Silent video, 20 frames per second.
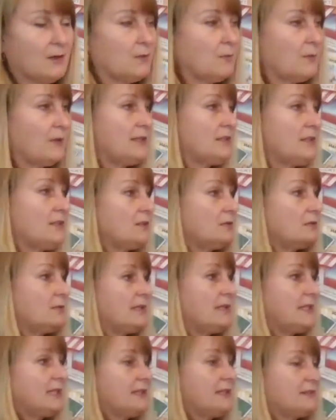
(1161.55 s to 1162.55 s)
When you
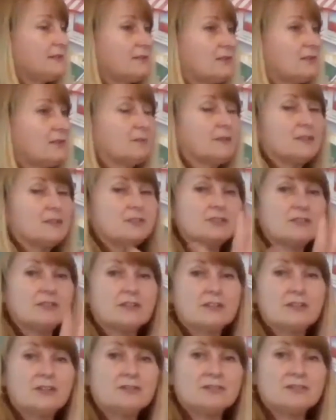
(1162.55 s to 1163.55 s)
eat, your blood
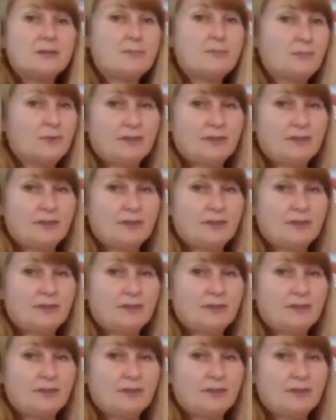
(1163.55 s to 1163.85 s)
sugar goes up,